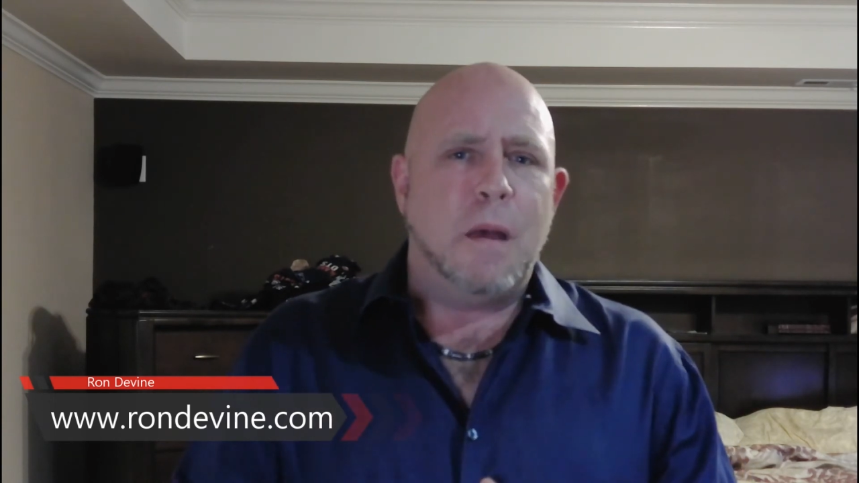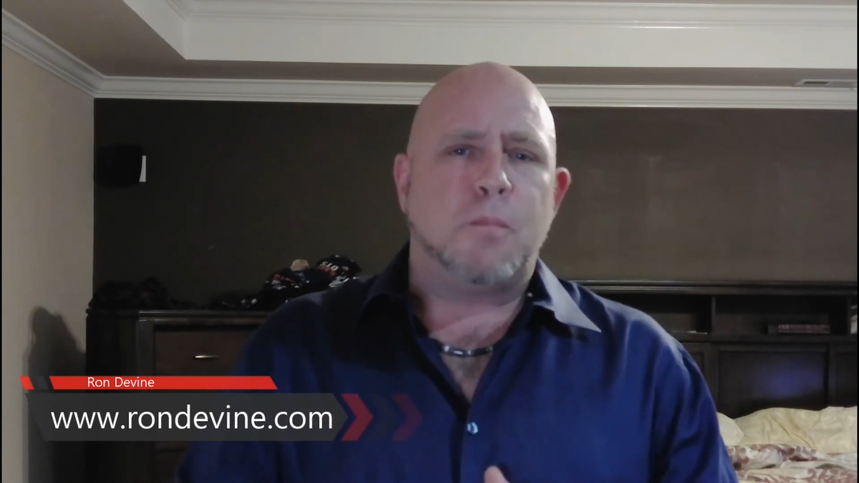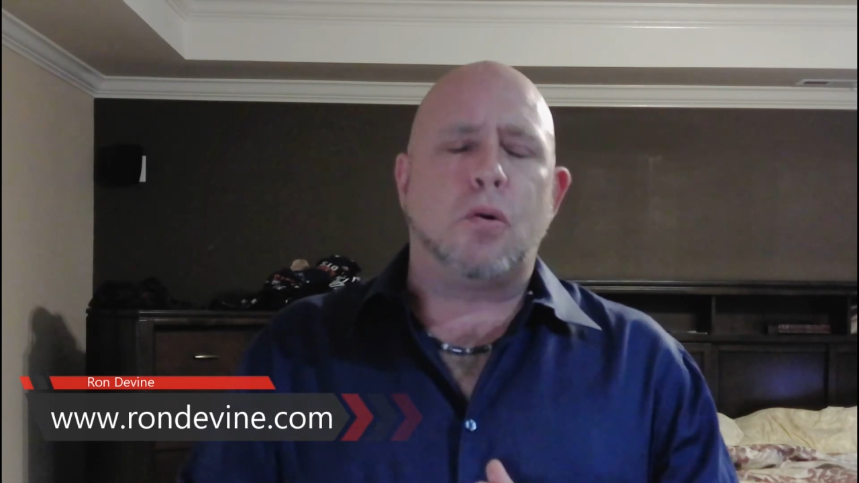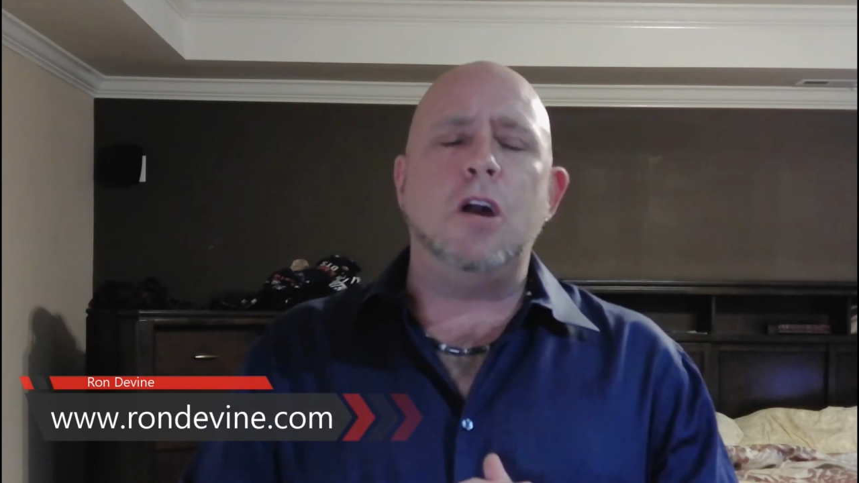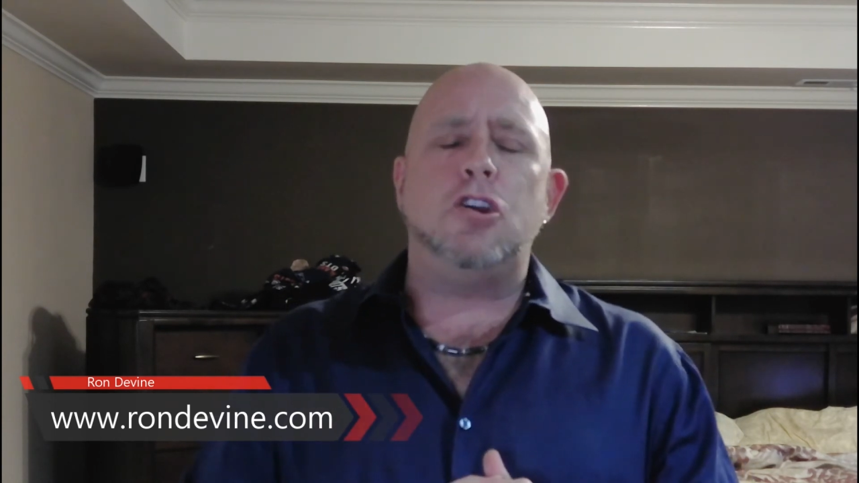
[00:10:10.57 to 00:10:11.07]

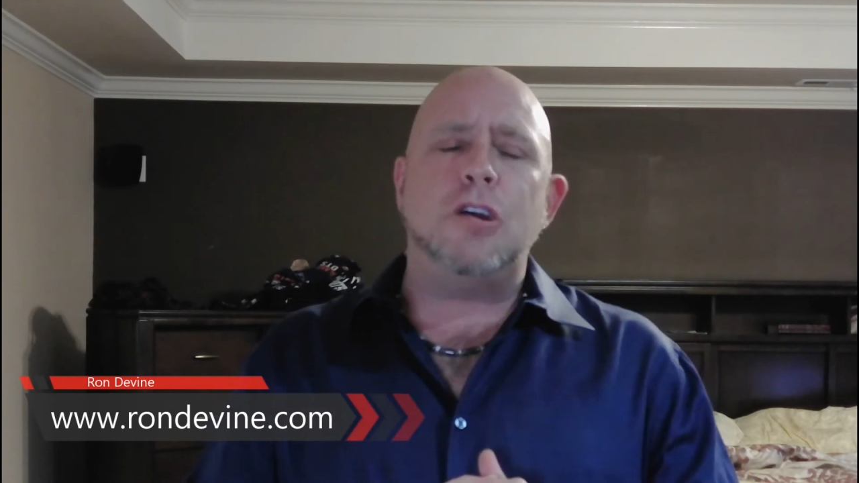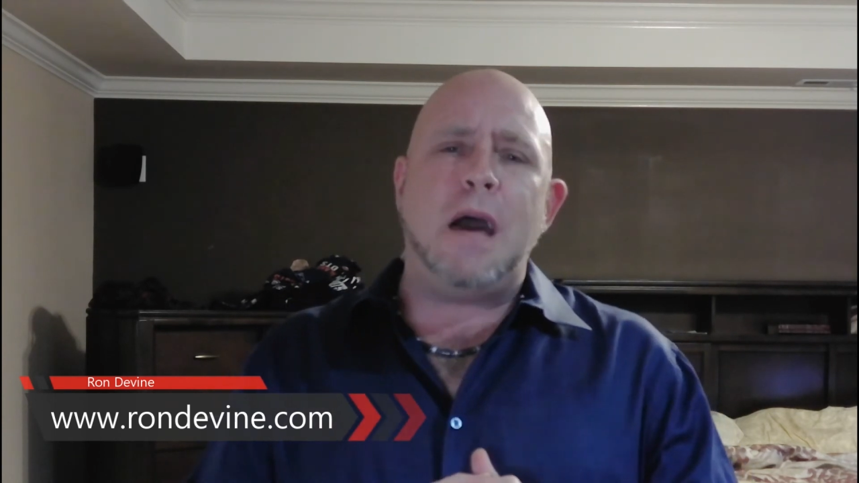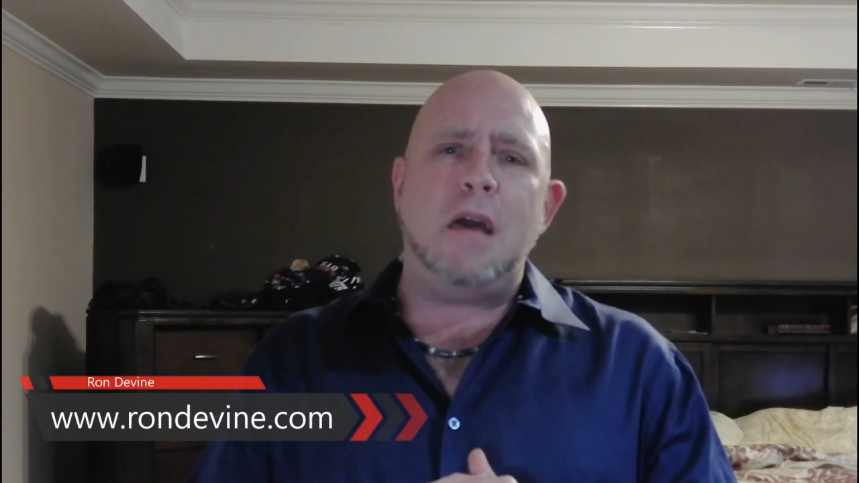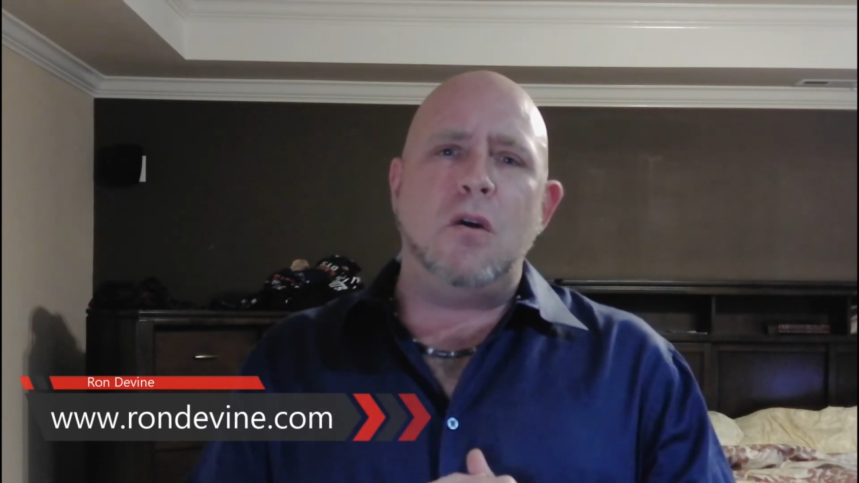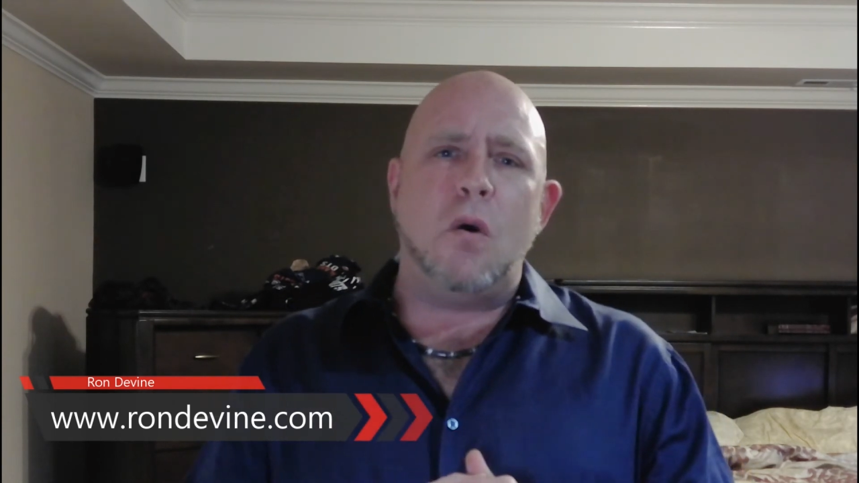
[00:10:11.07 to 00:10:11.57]

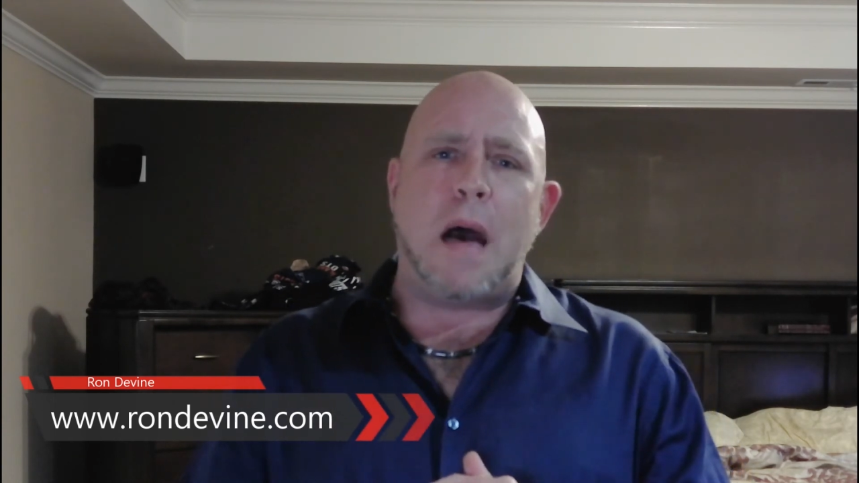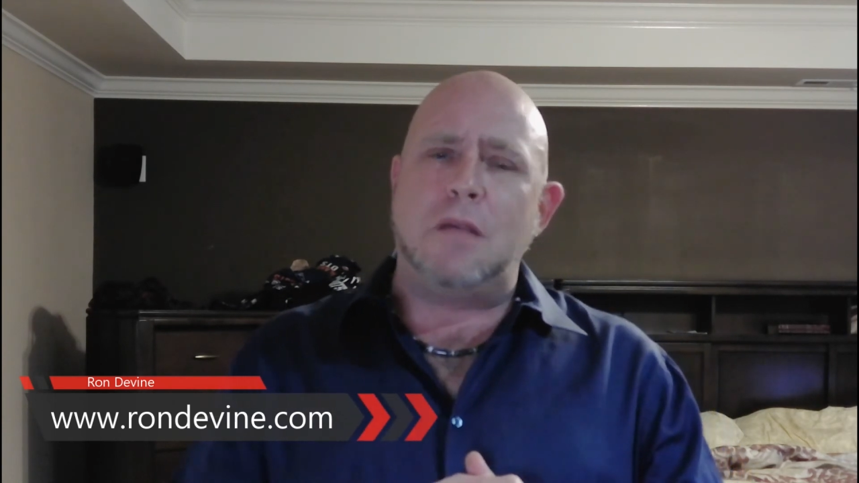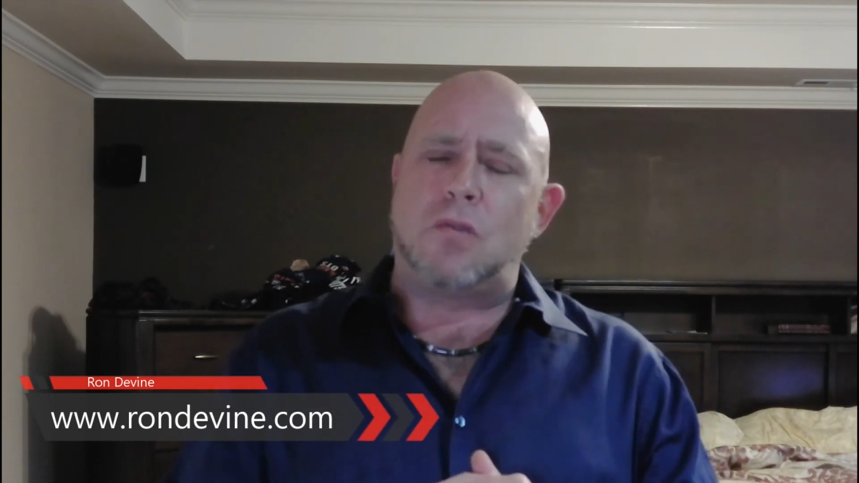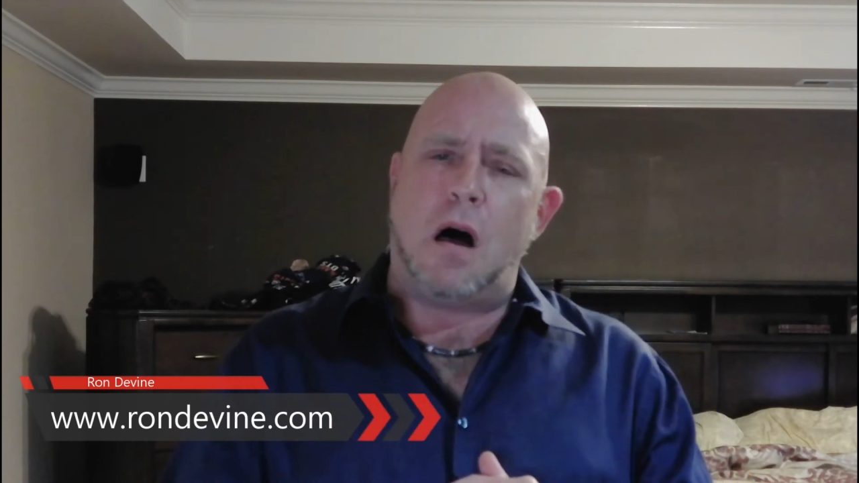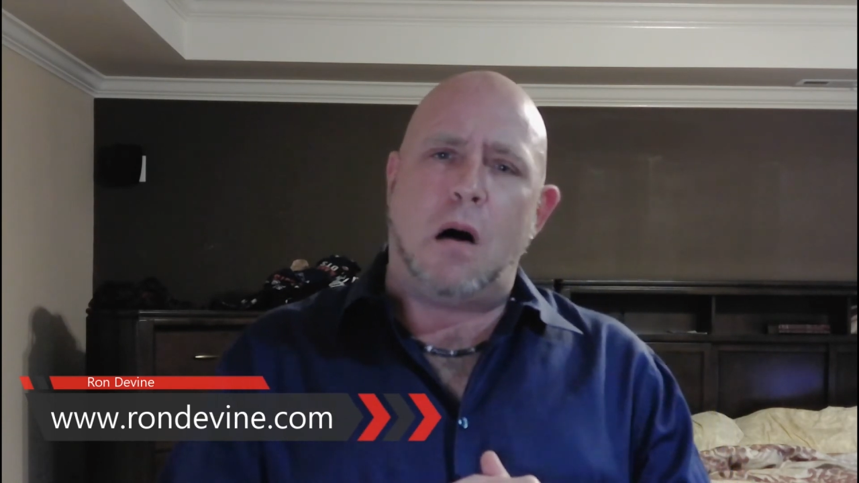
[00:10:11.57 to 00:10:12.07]
appreciate you
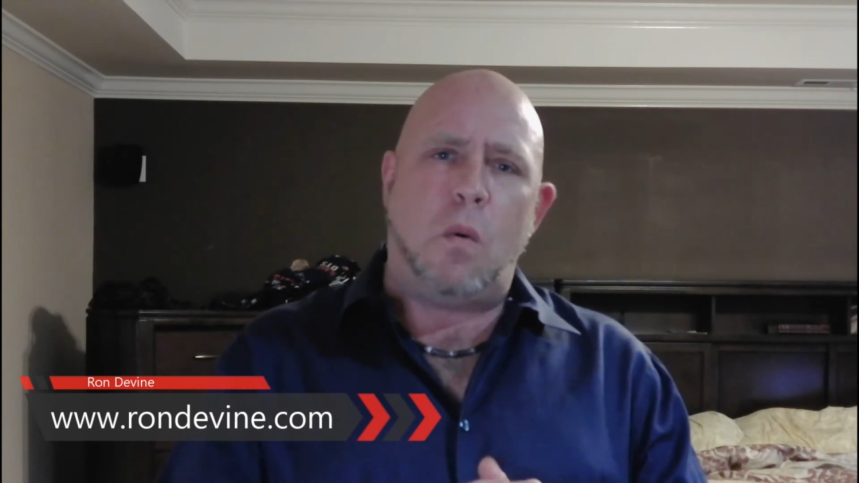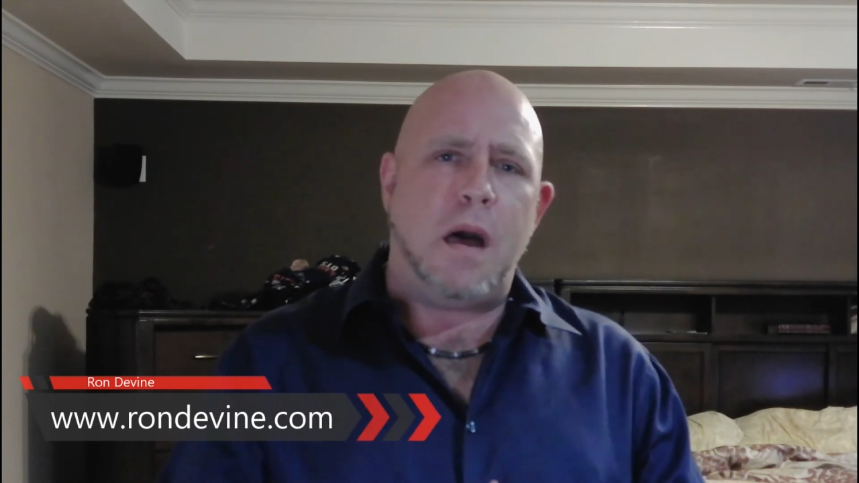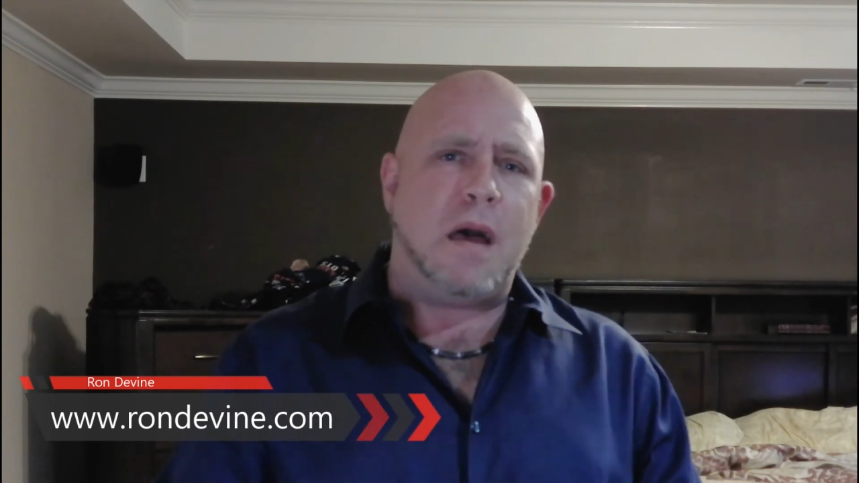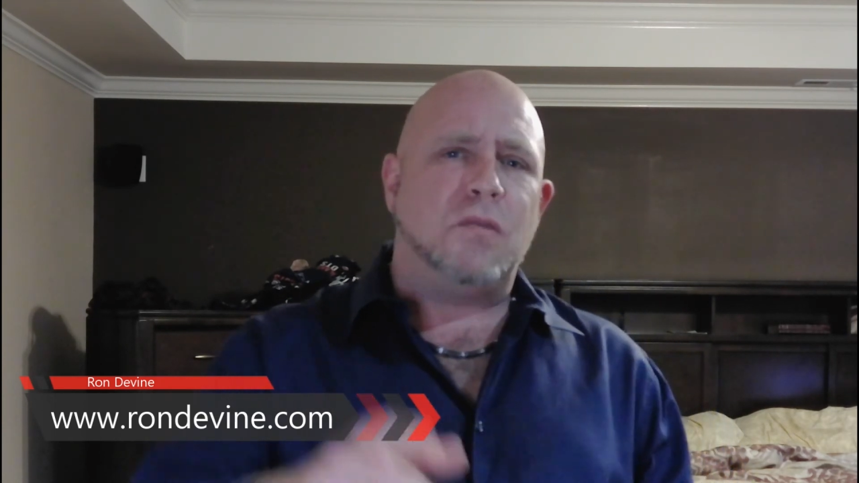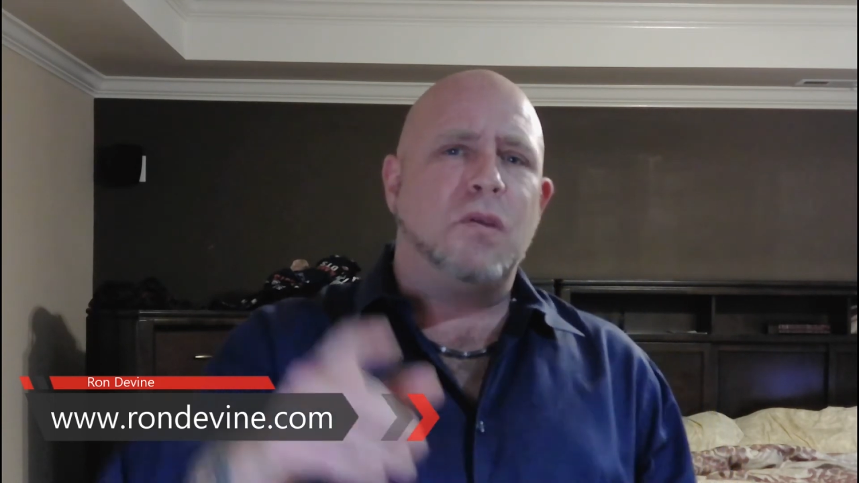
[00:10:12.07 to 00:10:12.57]
as
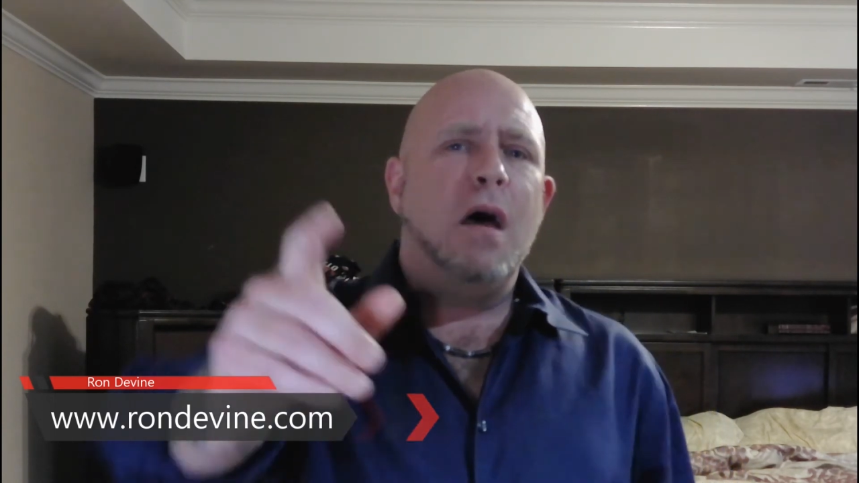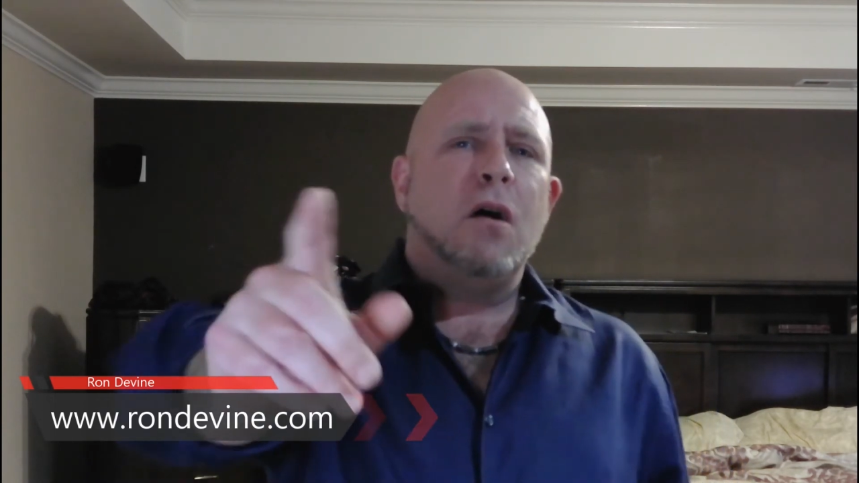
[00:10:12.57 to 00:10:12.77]
always.